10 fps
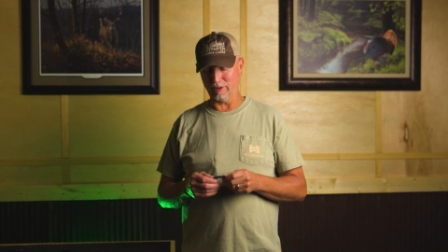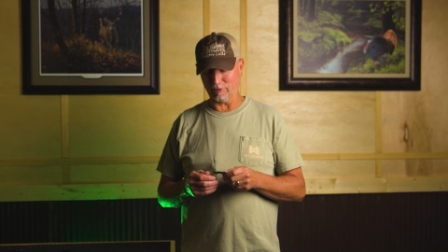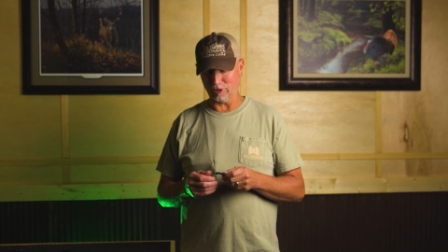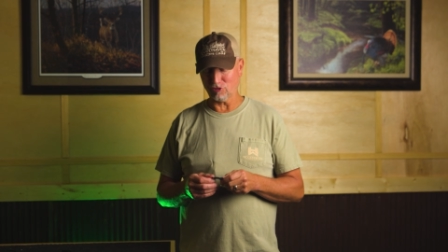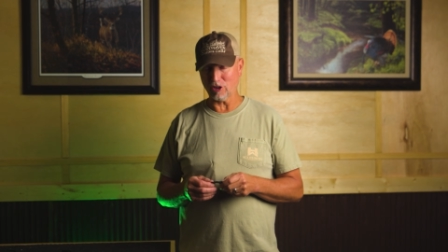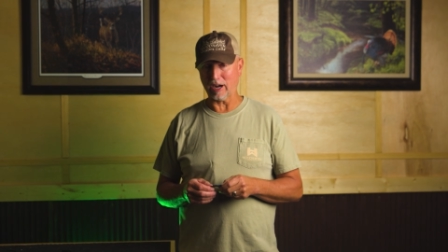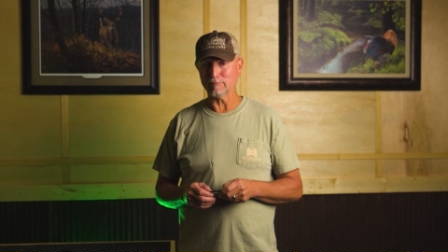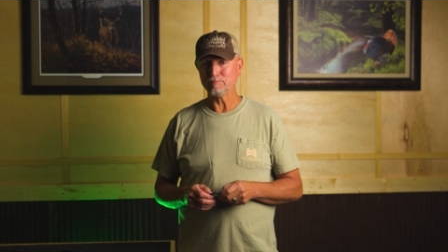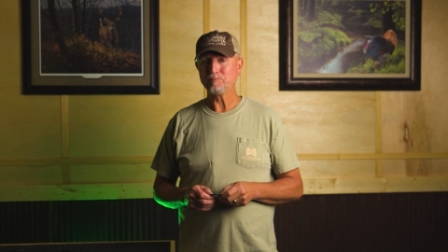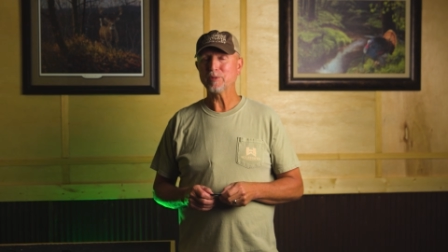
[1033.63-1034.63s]
for a
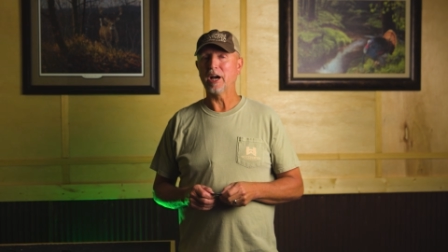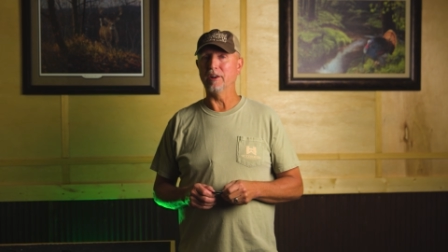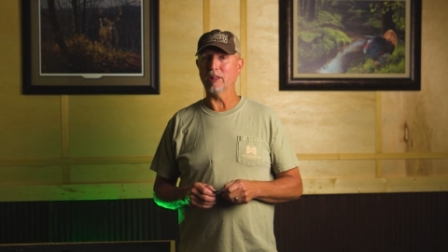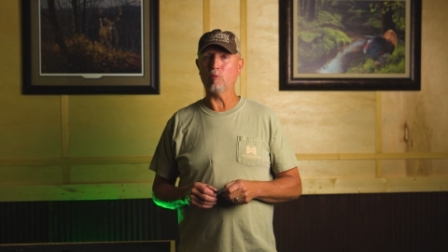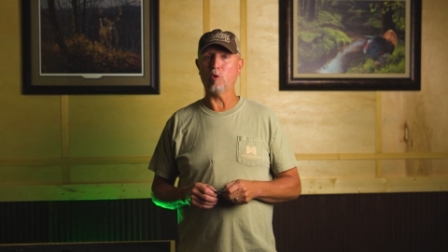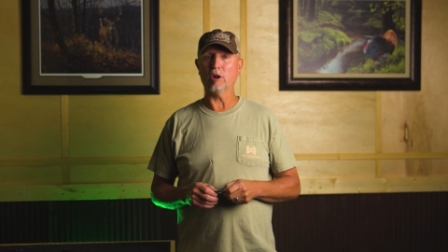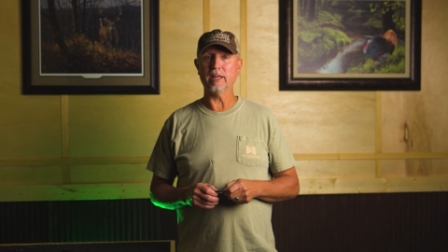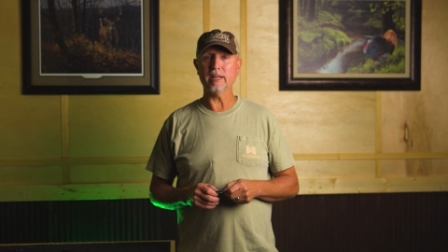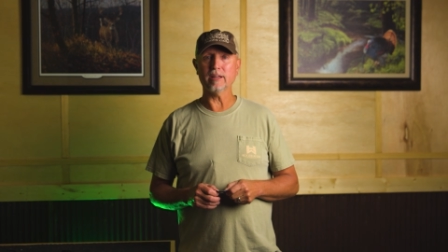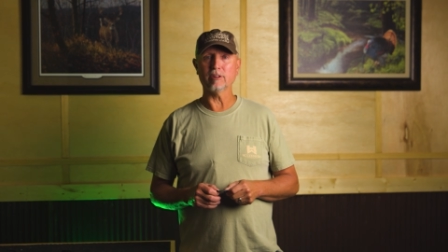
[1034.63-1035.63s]
shot. Another one
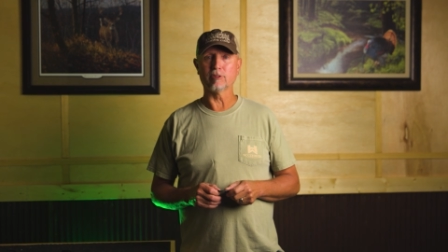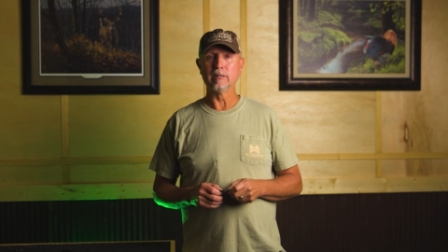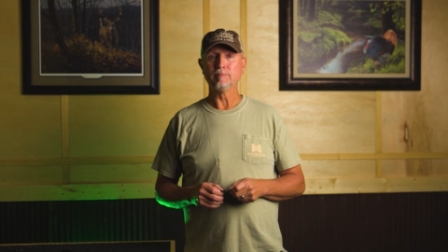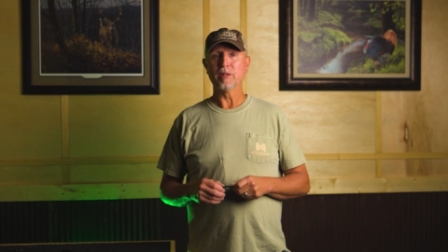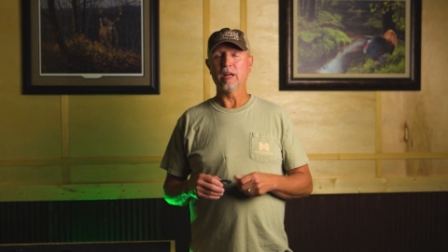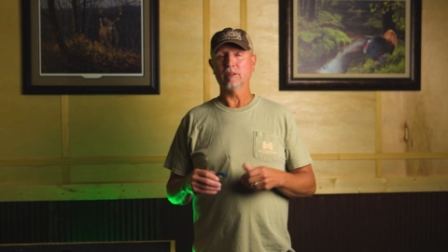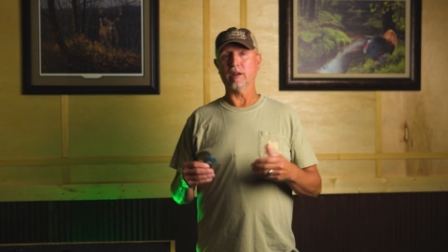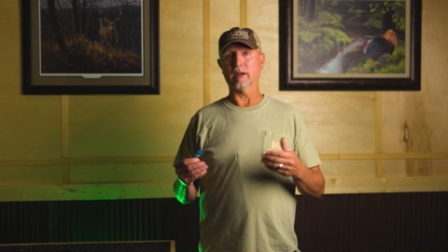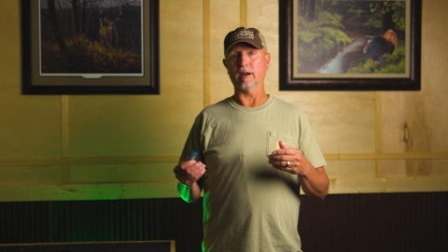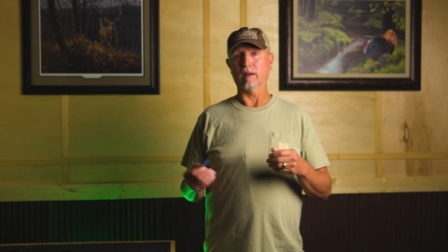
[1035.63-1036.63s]
is,
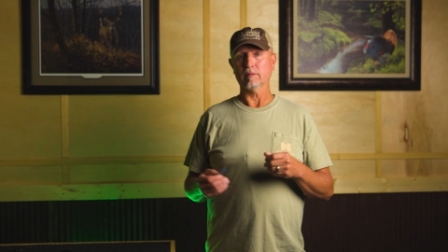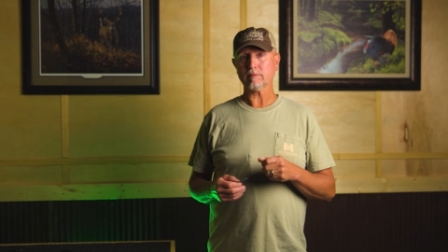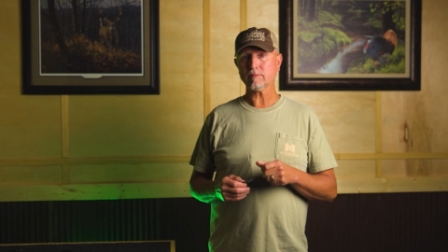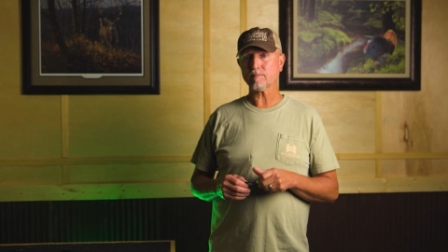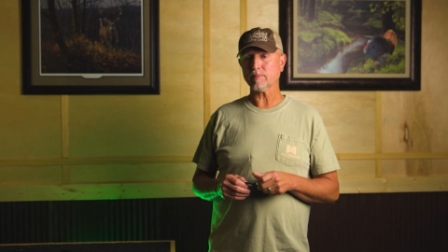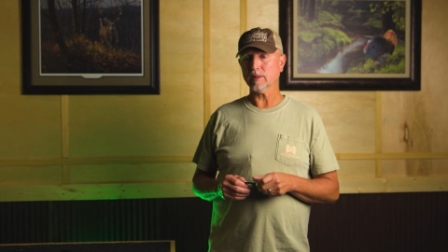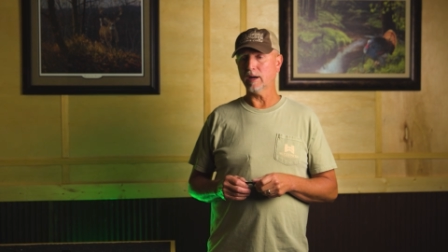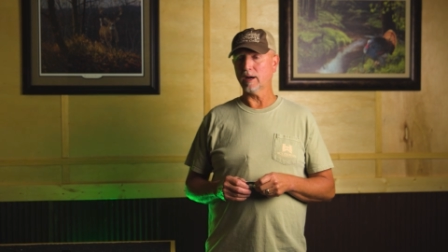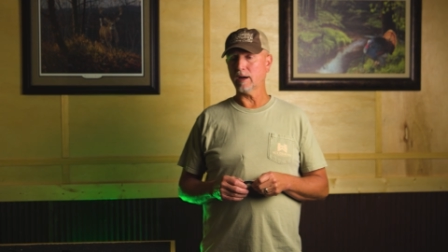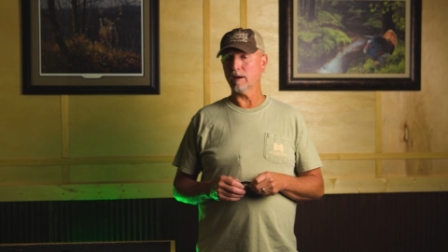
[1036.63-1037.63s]
say,
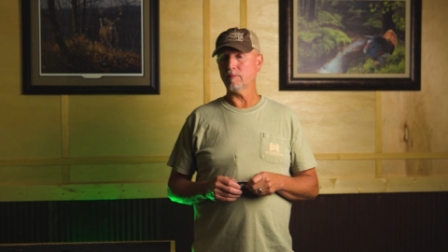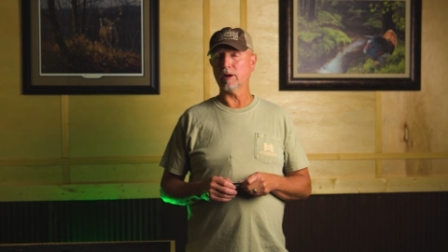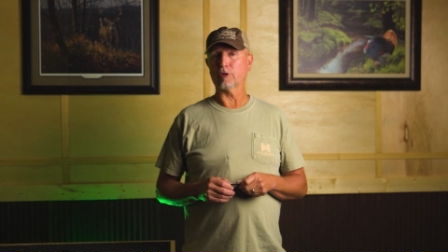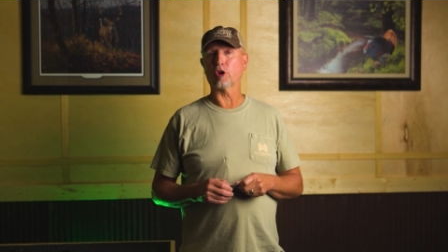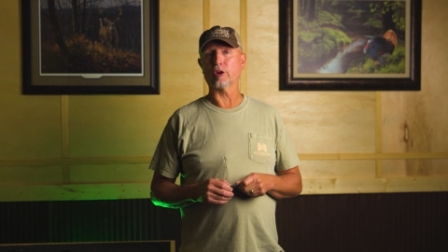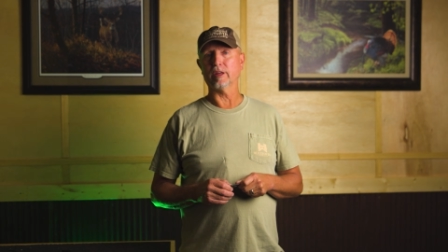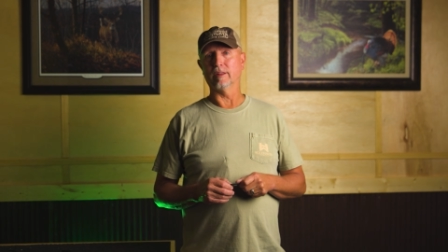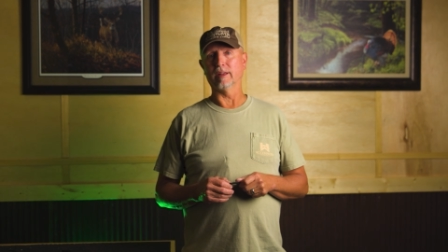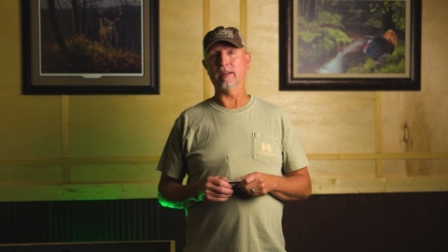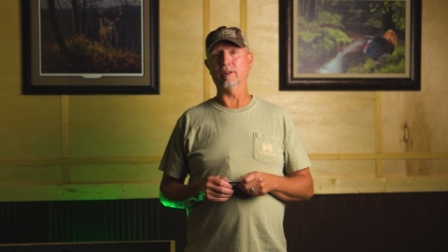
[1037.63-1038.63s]
a turkey
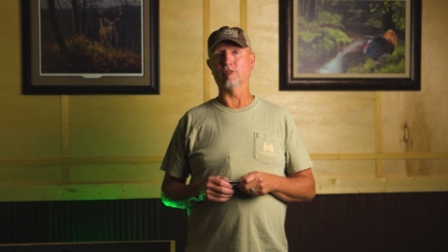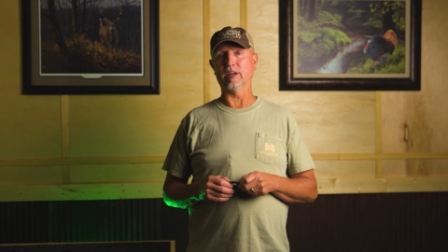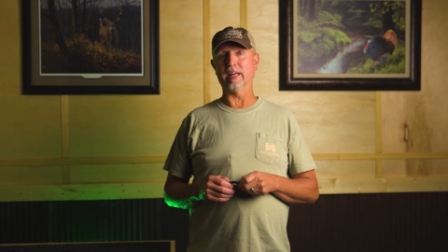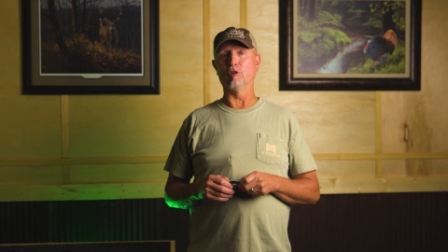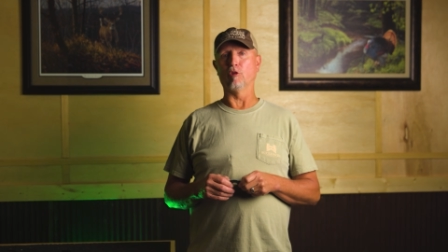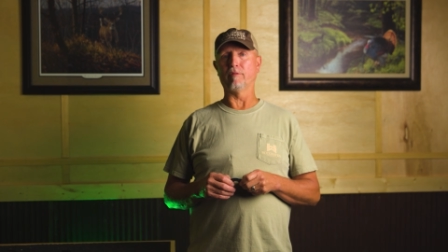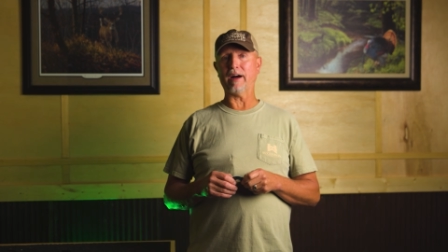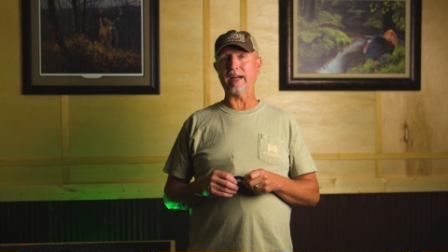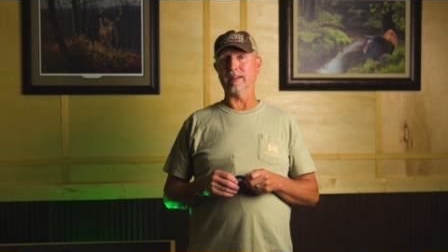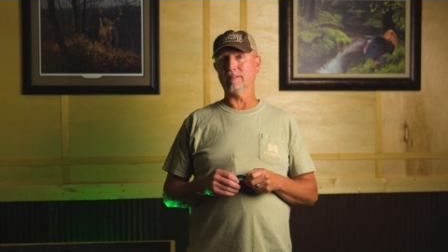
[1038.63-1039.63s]
that is into a
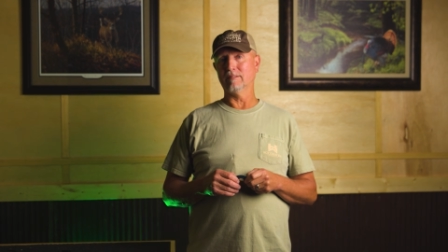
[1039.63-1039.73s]
fight,